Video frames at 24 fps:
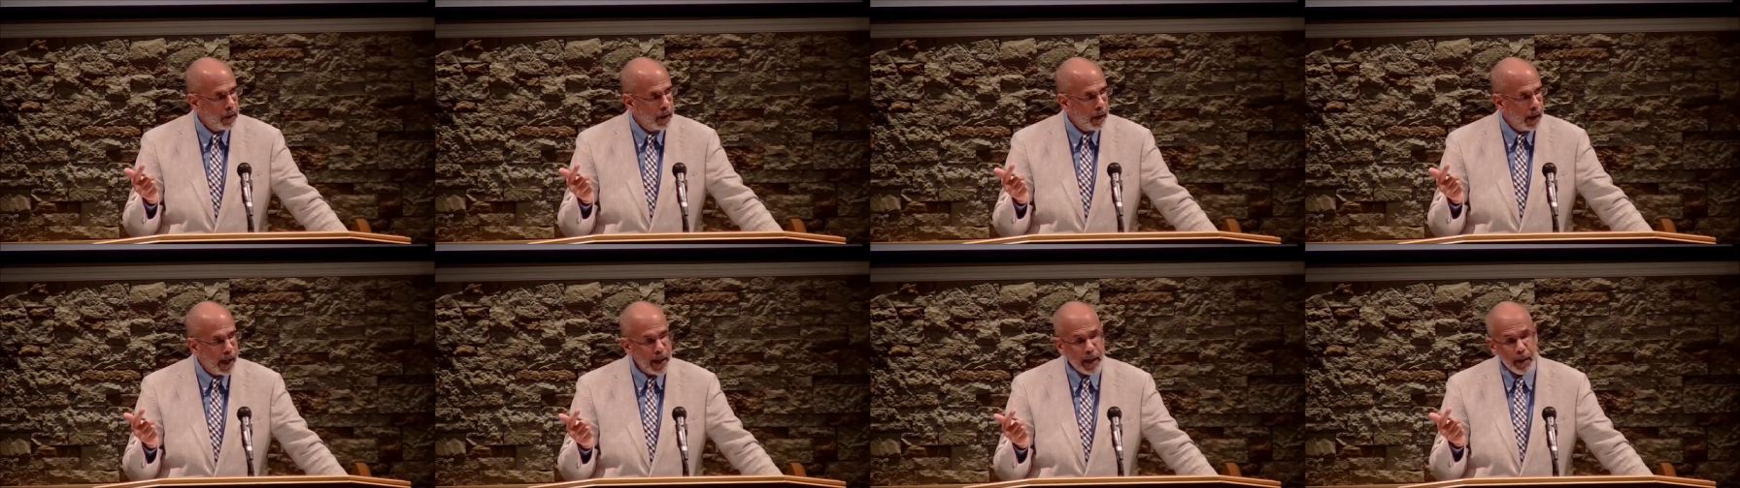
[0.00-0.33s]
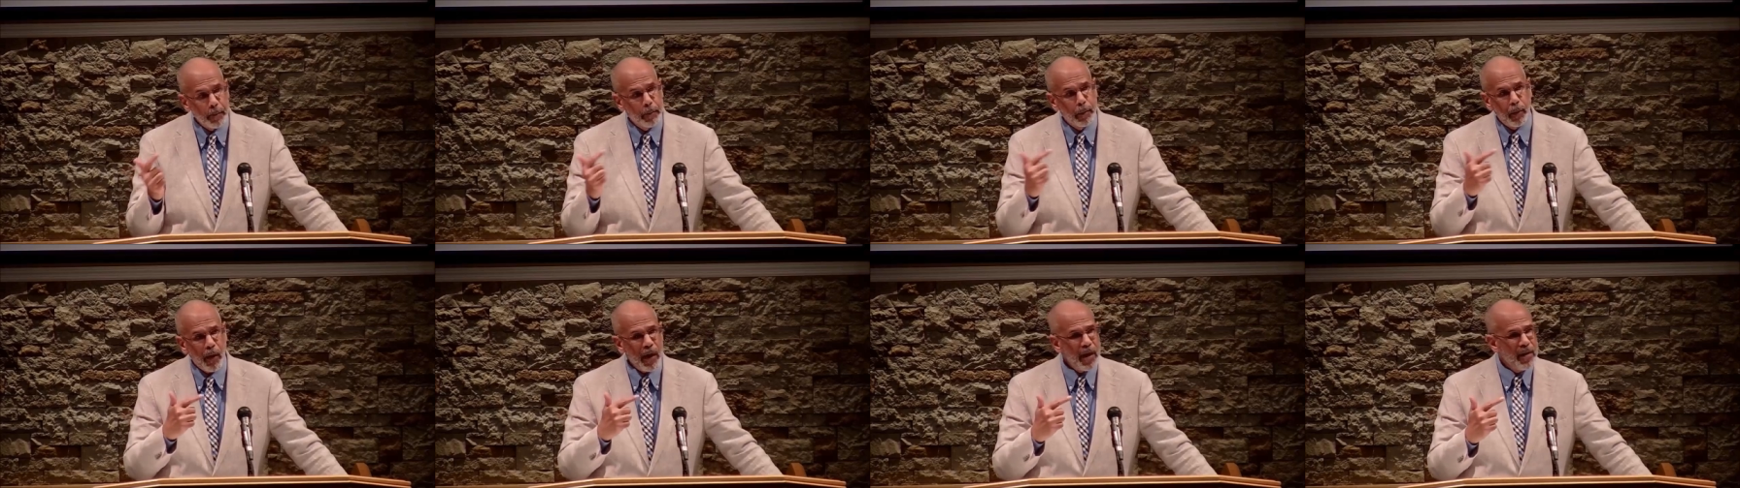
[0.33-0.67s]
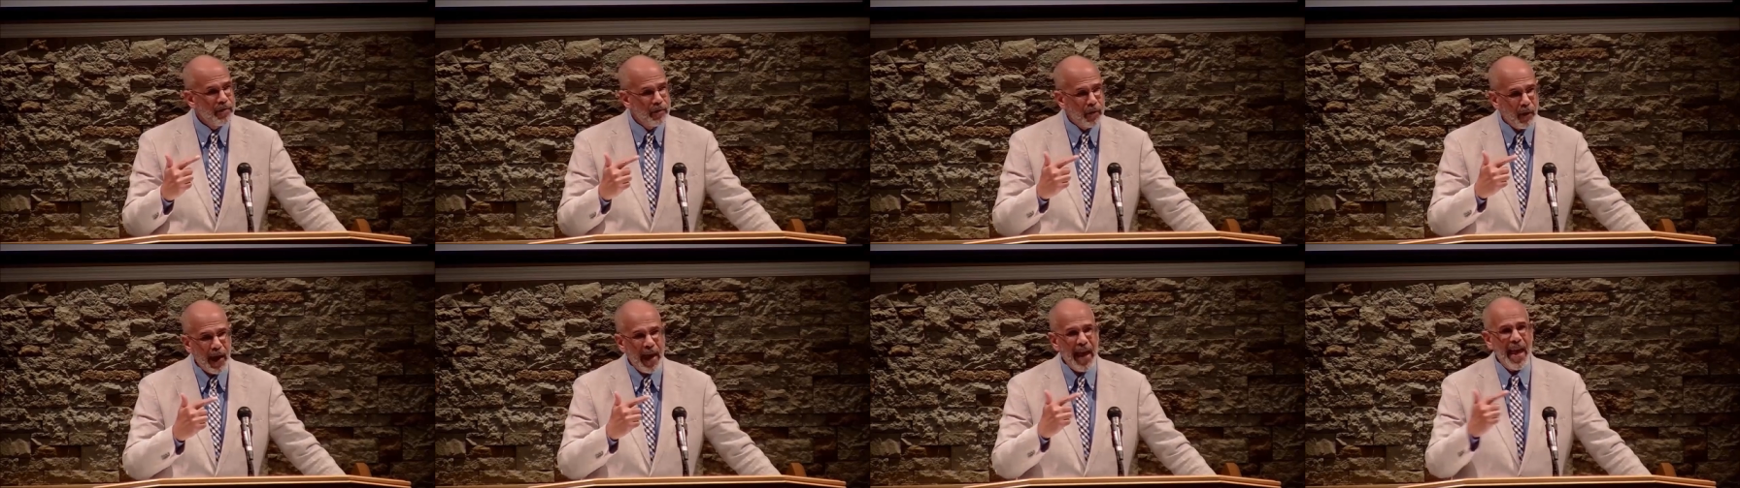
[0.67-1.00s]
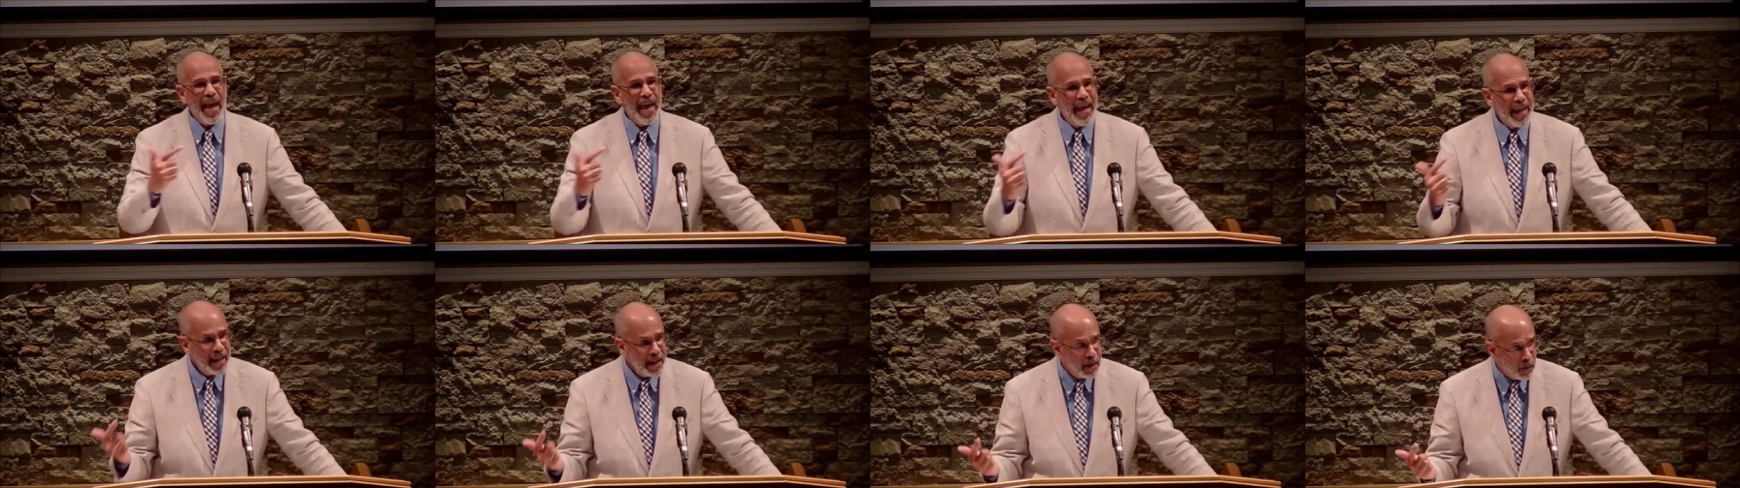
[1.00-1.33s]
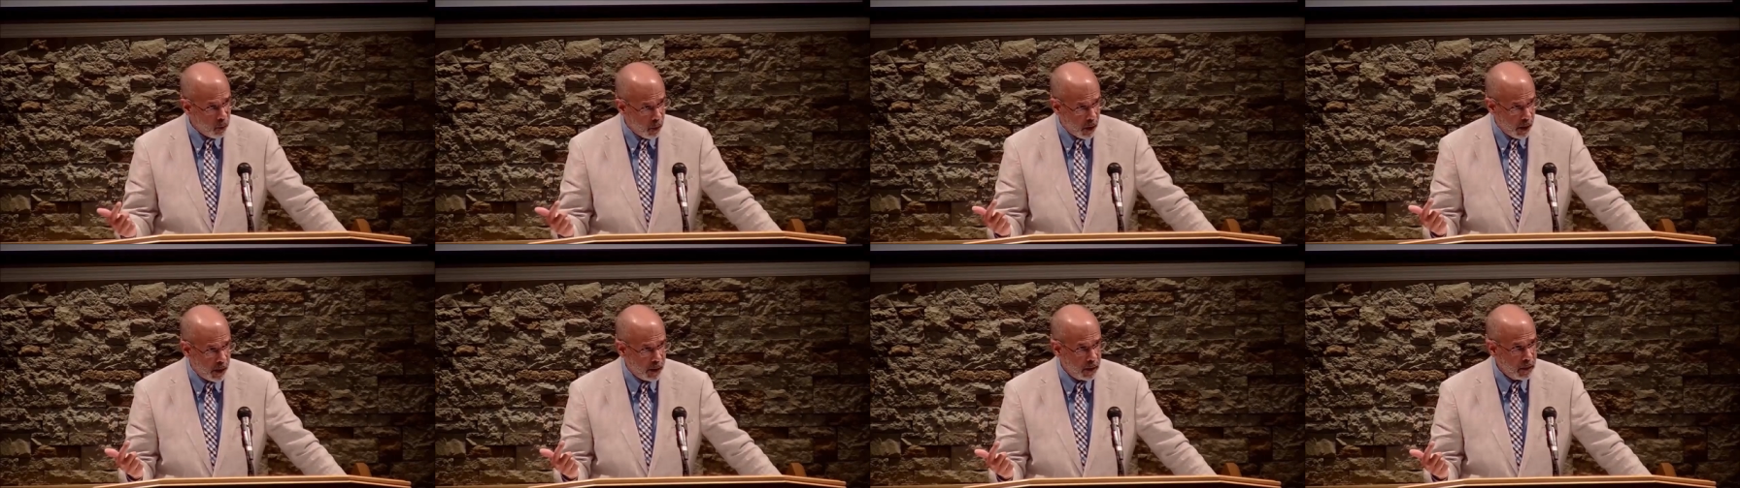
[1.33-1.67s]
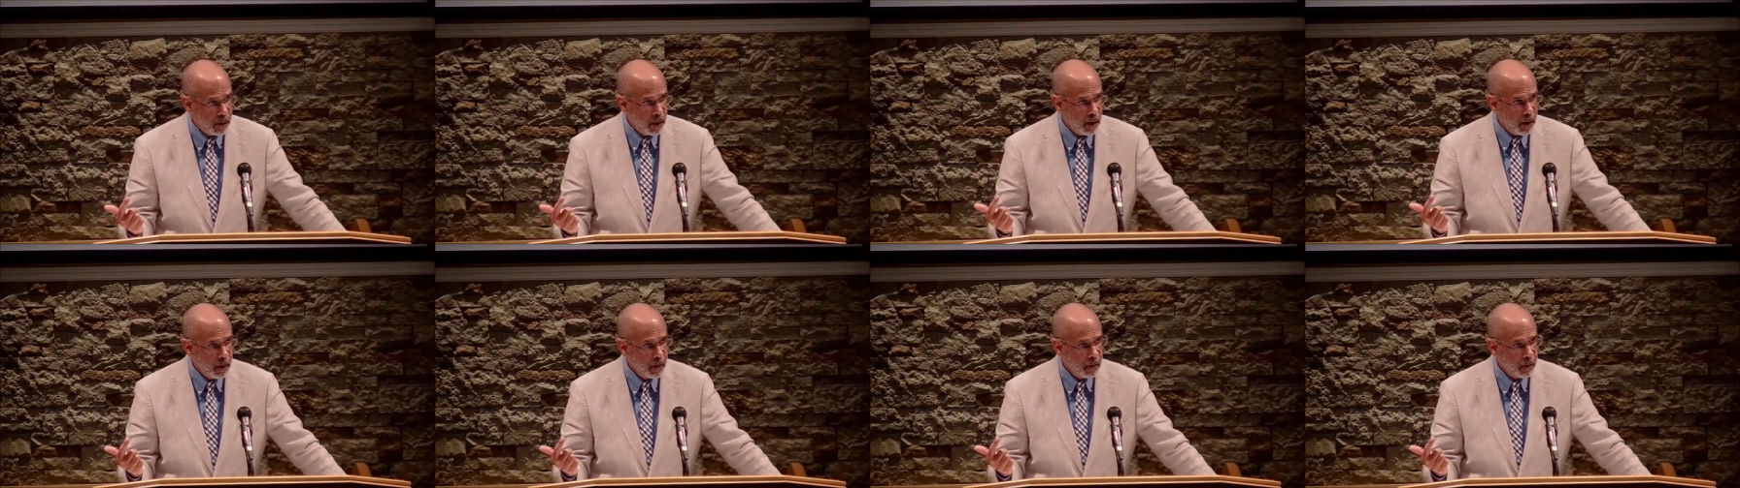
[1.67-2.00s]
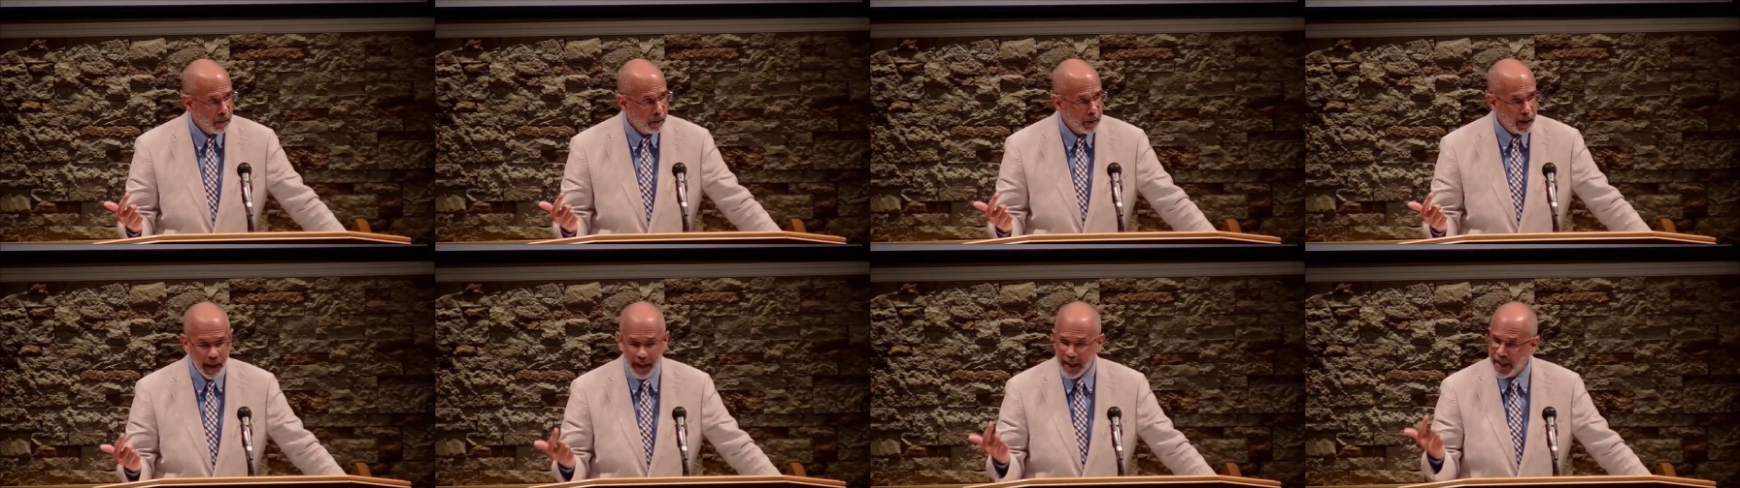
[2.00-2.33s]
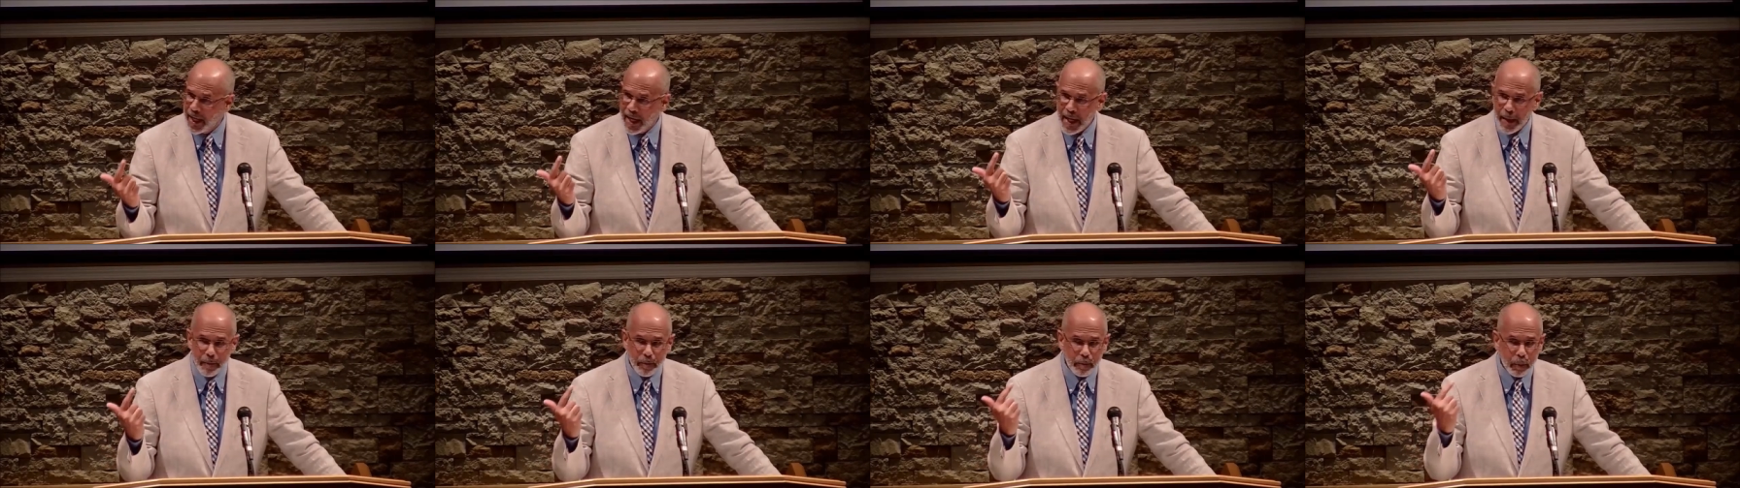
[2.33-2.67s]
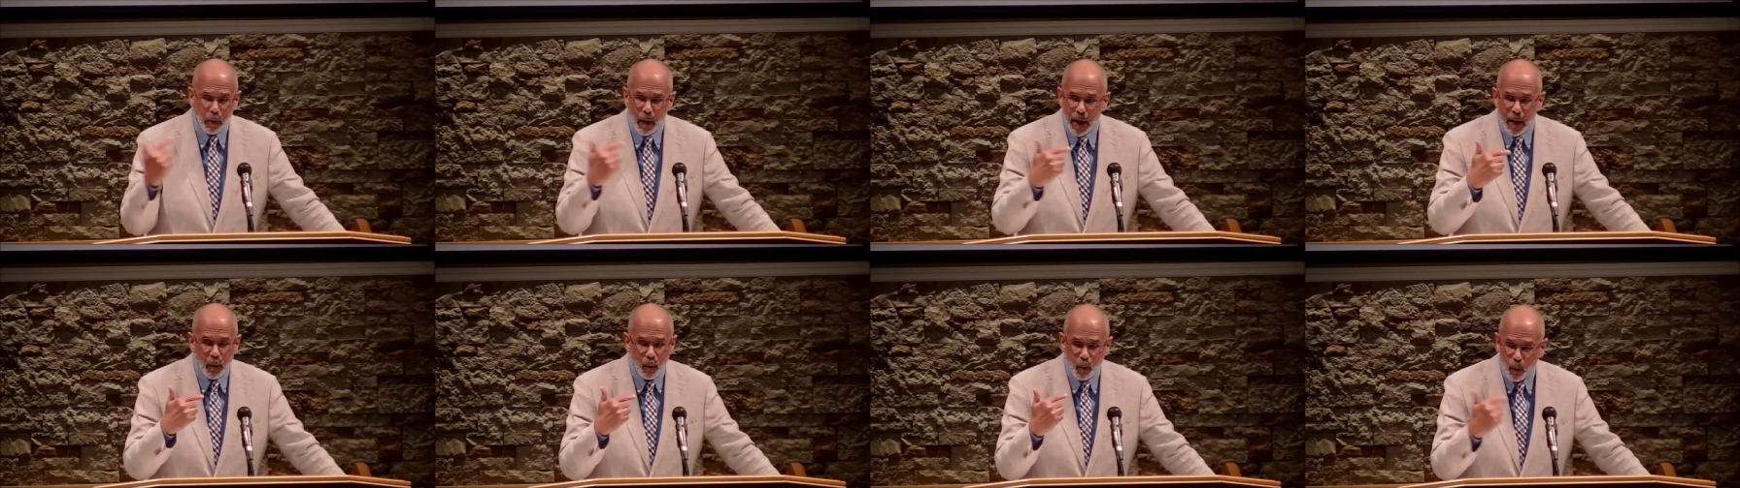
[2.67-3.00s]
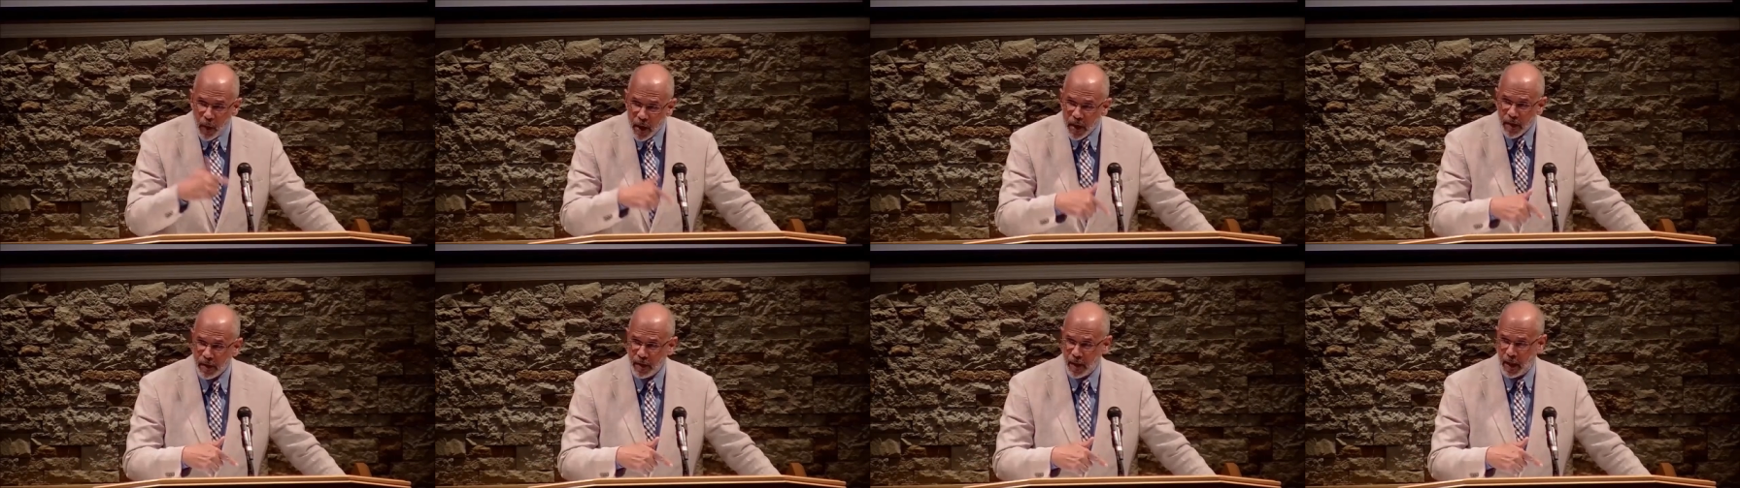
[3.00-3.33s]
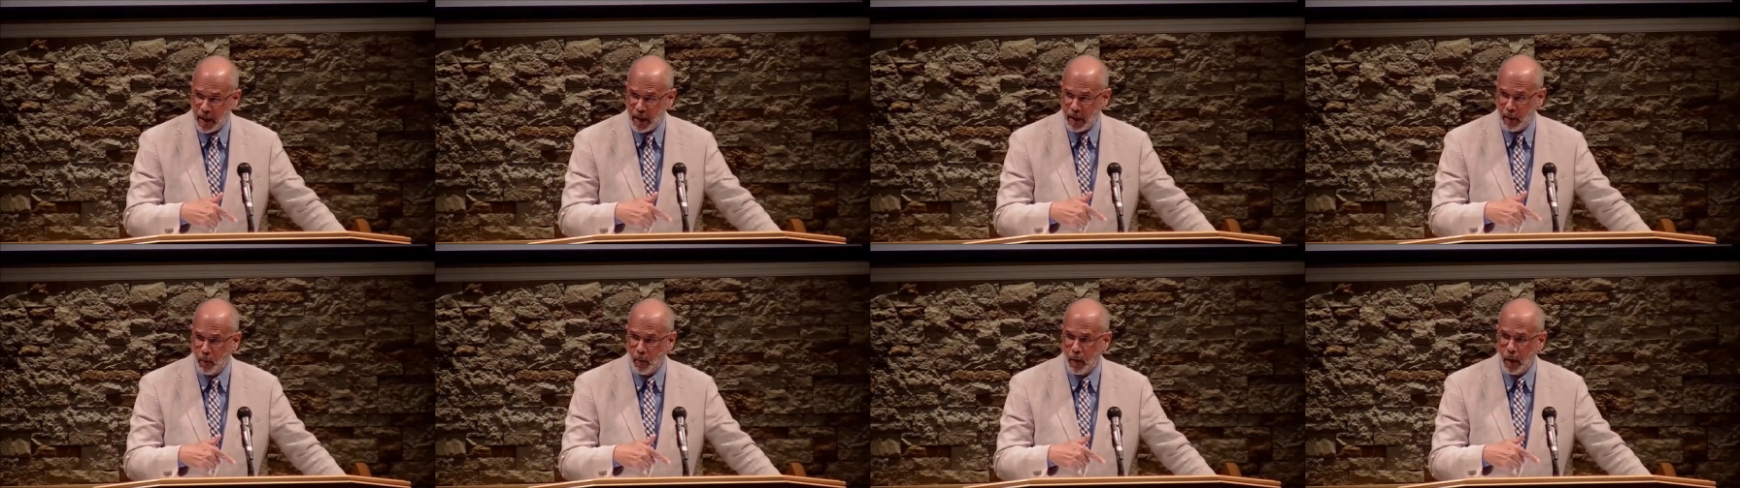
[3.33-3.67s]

I can pray for anyone, but I can't pray with anyone.